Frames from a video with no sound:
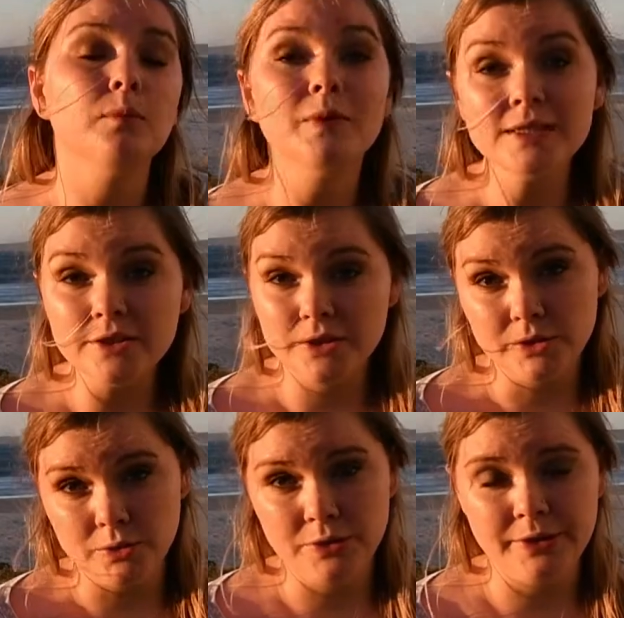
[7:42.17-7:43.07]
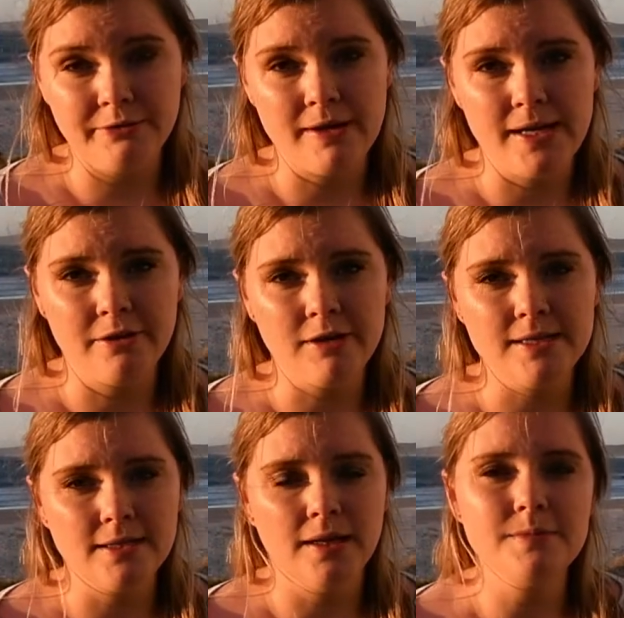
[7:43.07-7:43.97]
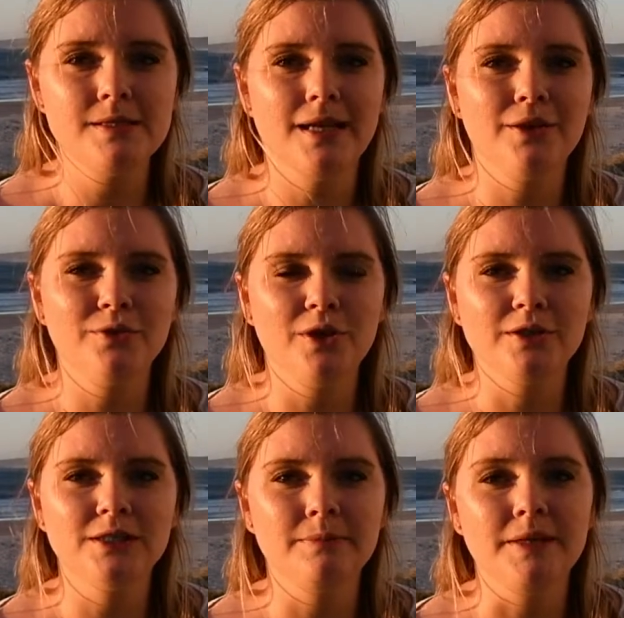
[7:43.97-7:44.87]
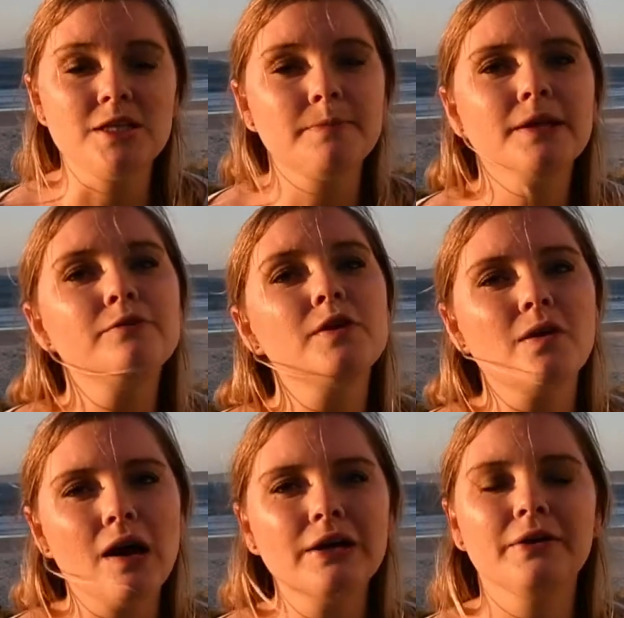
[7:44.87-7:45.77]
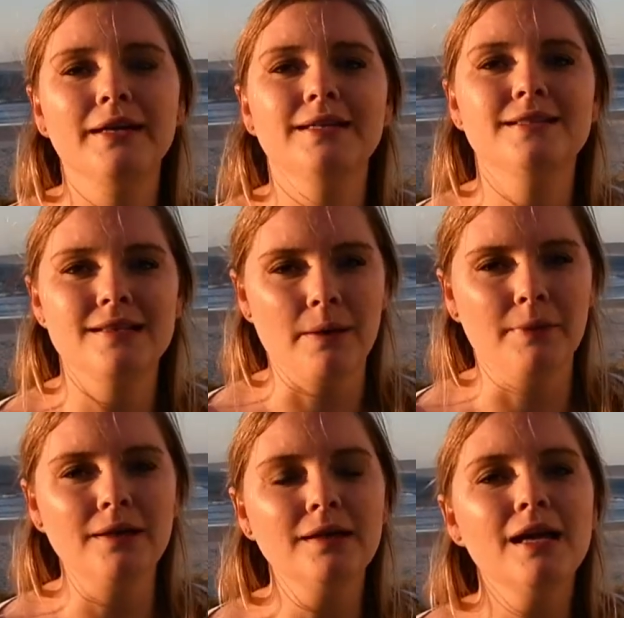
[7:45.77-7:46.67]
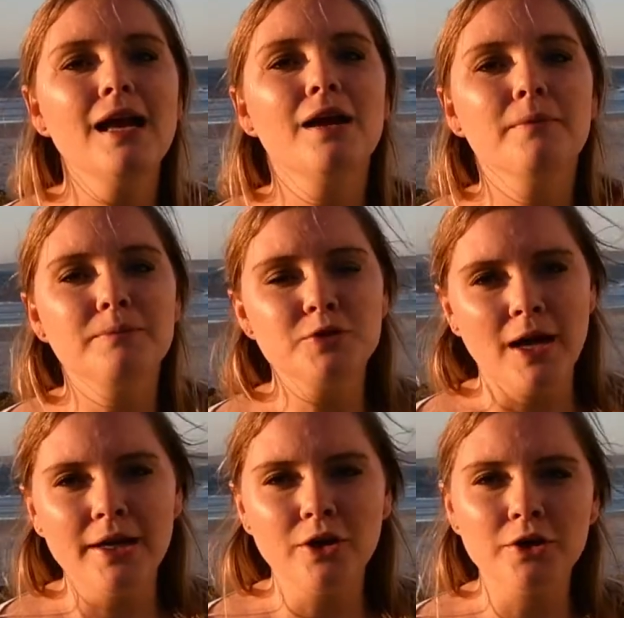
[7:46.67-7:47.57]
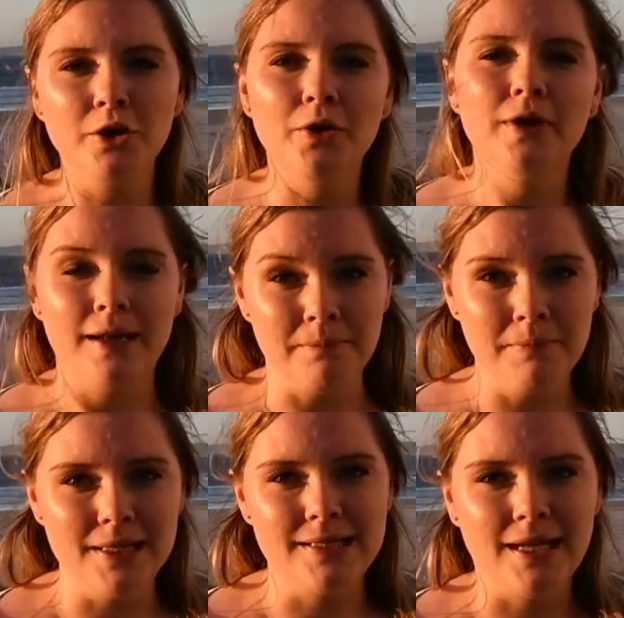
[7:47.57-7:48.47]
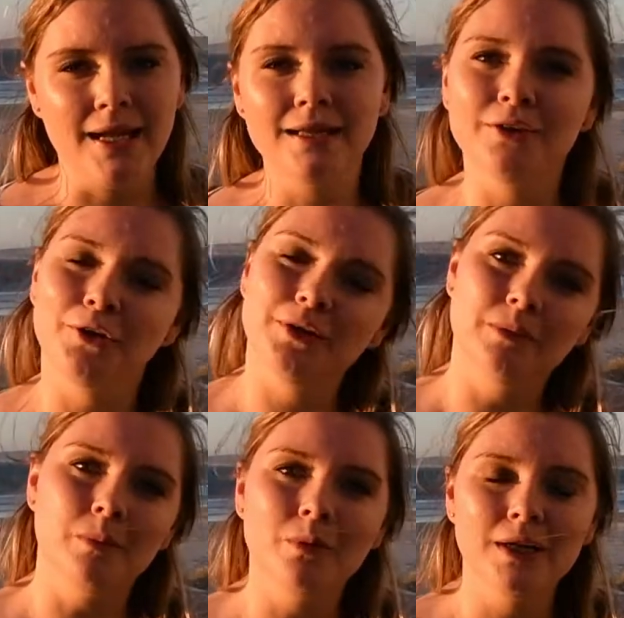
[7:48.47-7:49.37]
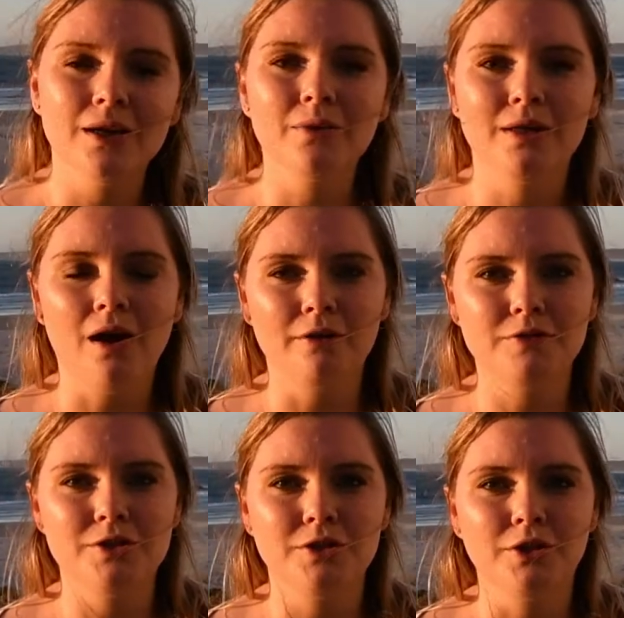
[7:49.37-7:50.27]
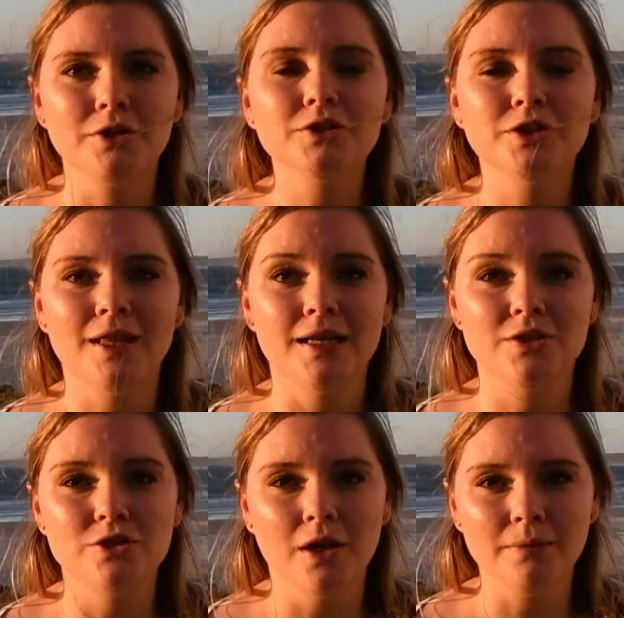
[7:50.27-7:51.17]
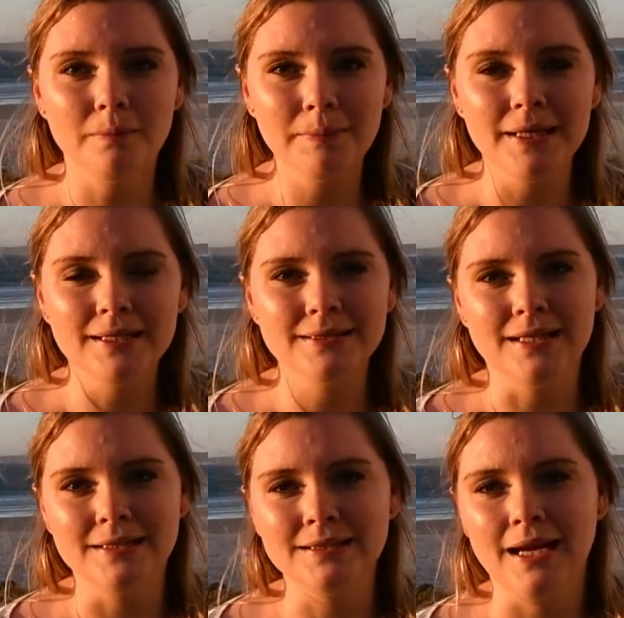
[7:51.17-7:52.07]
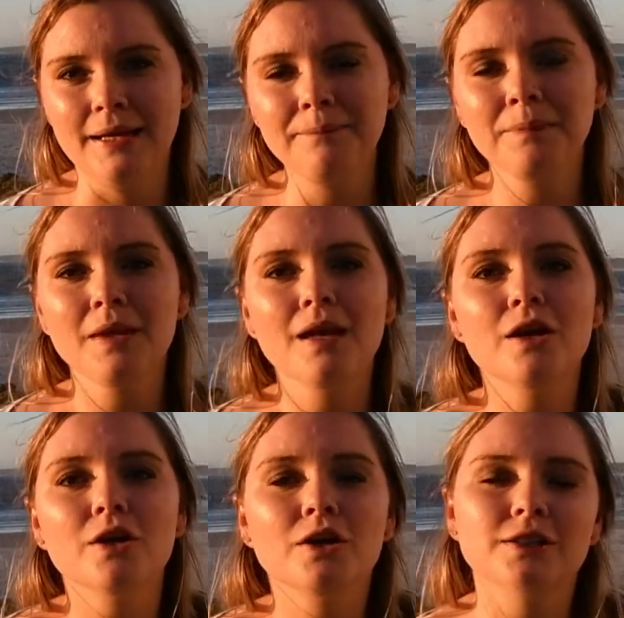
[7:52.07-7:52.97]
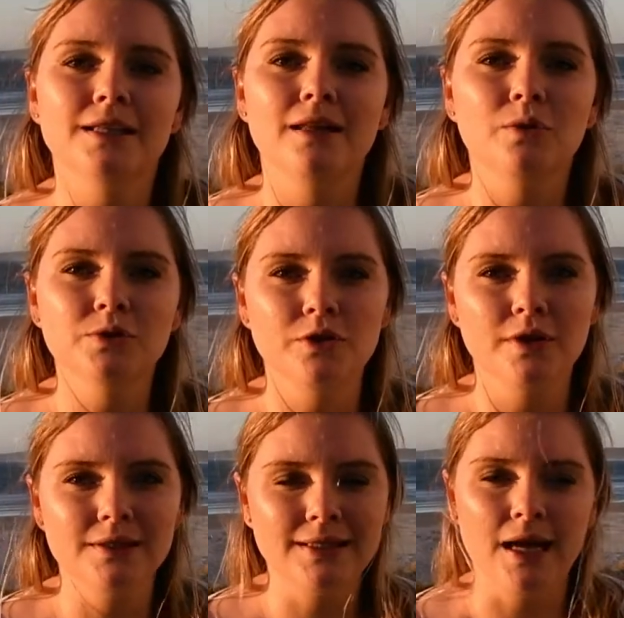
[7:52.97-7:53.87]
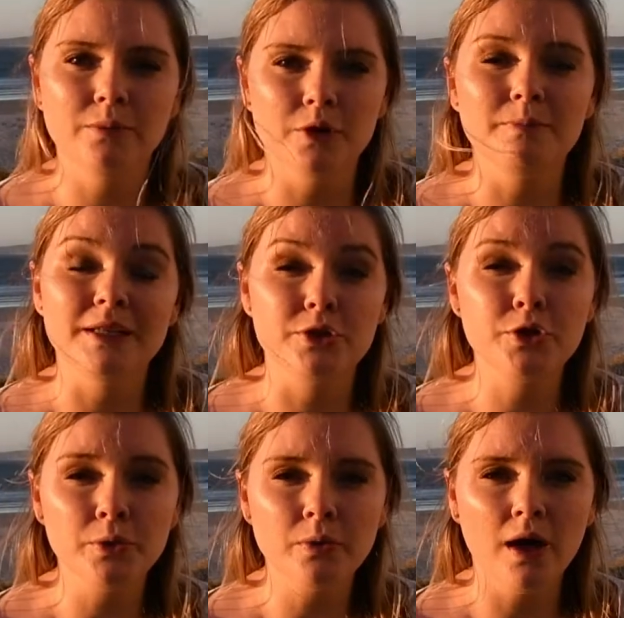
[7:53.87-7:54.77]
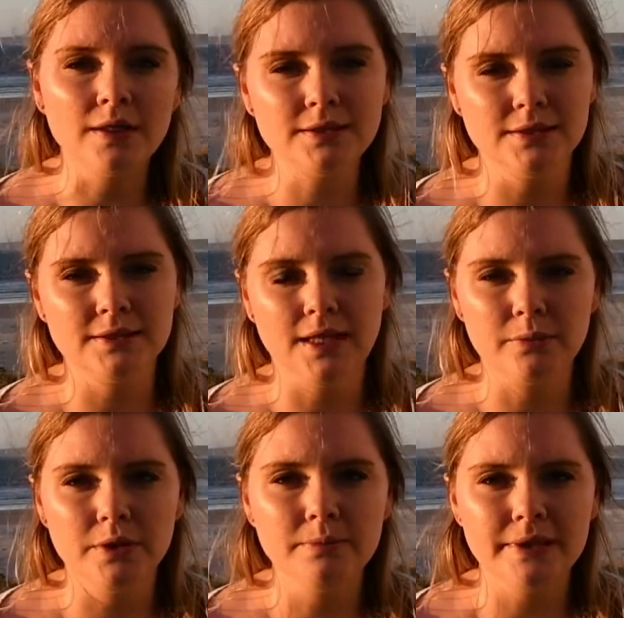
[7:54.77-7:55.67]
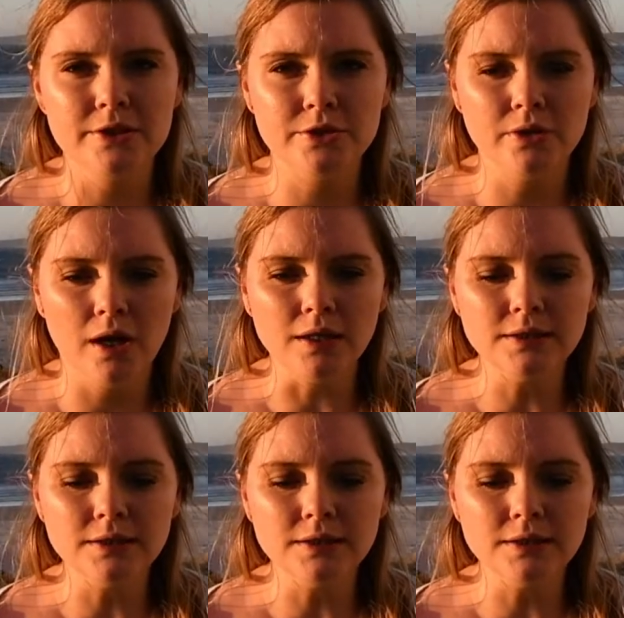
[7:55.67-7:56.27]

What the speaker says: Winter is also a really great time to take your dog to the beach, but if you are going in summer, try not go at midday, go in the morning or the afternoon, so that it's not peak sun time, because then also the sand won't be too hot and the sun won't be too hot.